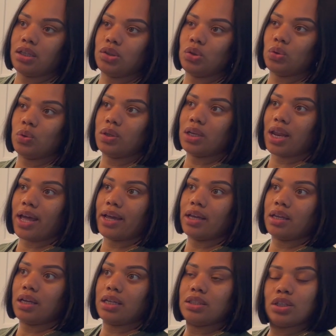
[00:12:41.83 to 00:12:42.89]
doing like
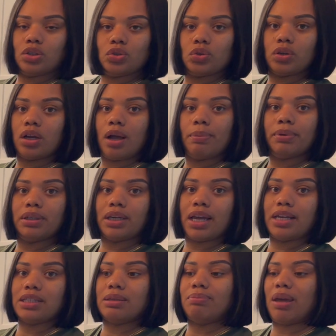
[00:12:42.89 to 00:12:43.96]
I told you a couple of
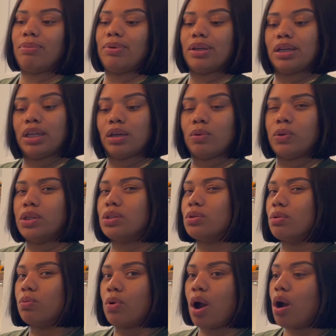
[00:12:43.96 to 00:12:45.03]
days of maybe liquids
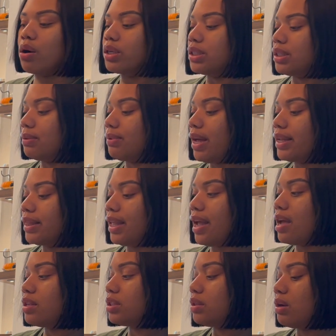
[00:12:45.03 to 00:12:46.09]
or raw or something like that.